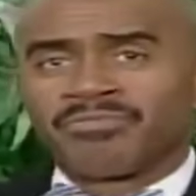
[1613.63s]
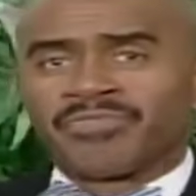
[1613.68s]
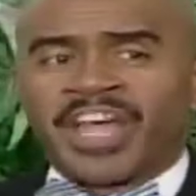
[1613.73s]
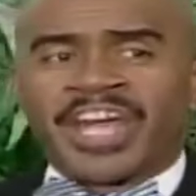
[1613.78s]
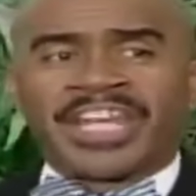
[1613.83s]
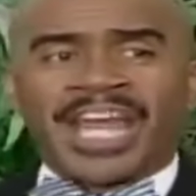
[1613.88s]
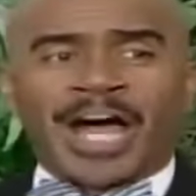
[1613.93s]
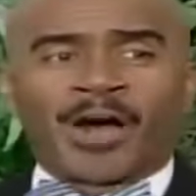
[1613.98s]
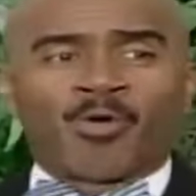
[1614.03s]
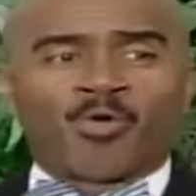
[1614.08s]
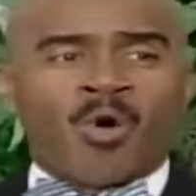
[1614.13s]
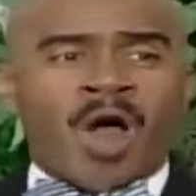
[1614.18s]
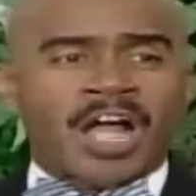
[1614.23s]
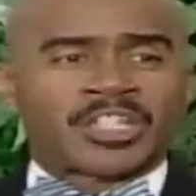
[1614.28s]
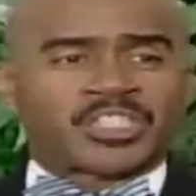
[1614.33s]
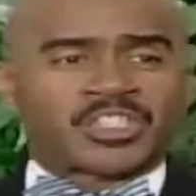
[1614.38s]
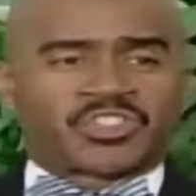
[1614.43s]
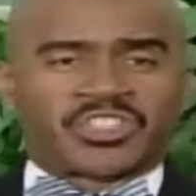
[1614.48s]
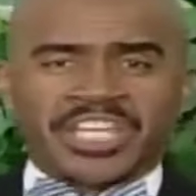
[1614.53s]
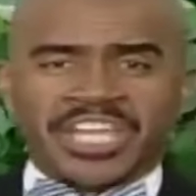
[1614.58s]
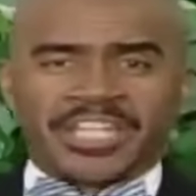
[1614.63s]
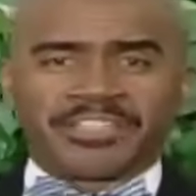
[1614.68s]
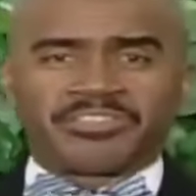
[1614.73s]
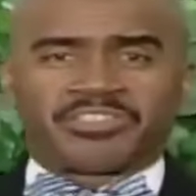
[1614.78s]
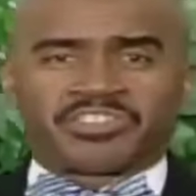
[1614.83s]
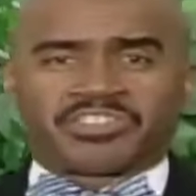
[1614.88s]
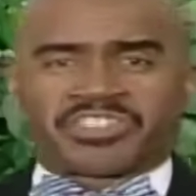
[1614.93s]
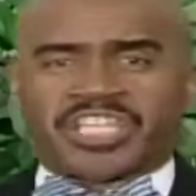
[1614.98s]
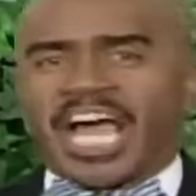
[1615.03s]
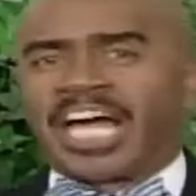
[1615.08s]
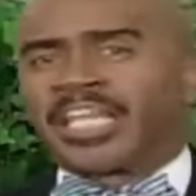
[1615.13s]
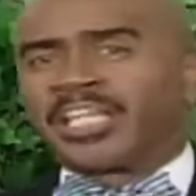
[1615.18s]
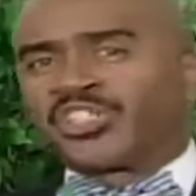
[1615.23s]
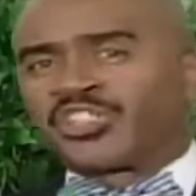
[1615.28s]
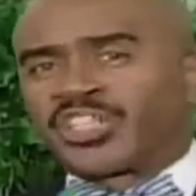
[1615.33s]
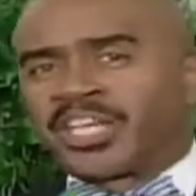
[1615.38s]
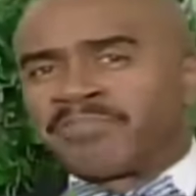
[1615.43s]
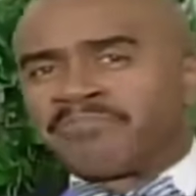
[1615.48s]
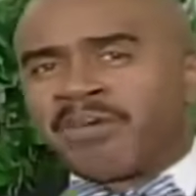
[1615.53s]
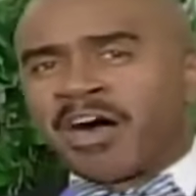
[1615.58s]
Then I watched the
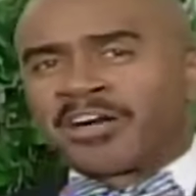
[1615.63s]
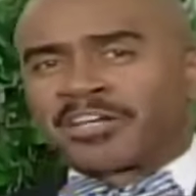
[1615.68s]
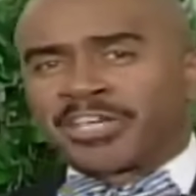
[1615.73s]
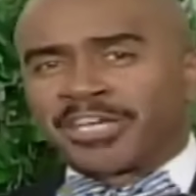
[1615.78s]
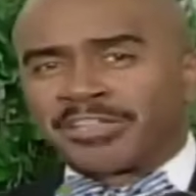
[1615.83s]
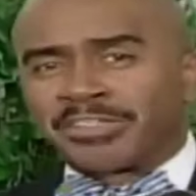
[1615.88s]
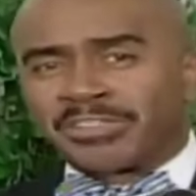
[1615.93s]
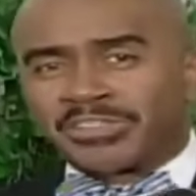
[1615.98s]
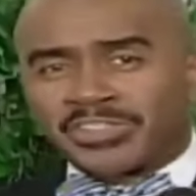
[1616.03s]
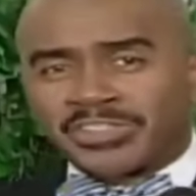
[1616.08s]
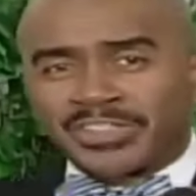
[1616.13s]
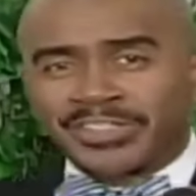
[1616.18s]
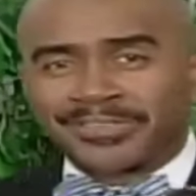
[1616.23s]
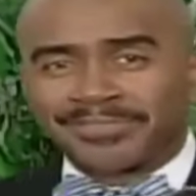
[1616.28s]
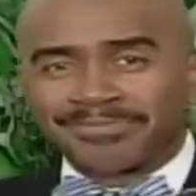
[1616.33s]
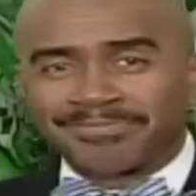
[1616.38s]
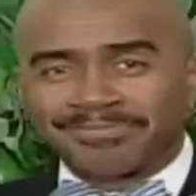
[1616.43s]
intelligent monkeys